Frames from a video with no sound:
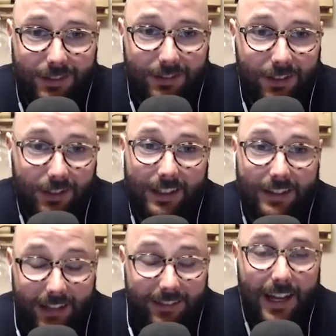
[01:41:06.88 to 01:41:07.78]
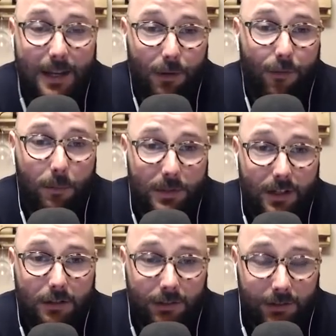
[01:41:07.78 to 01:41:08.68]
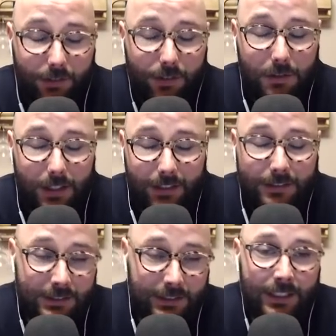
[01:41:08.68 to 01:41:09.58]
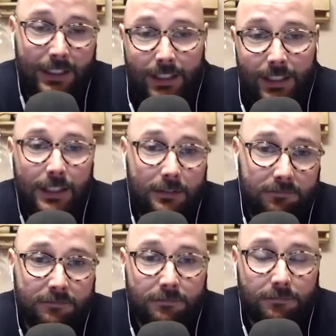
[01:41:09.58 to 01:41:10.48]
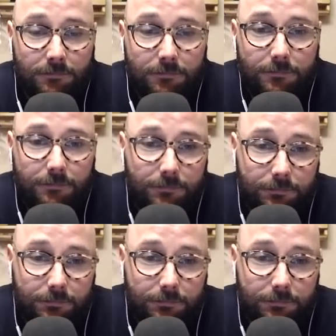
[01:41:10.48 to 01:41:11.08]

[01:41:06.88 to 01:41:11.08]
Or like that type of obstacle. So it was definitely like the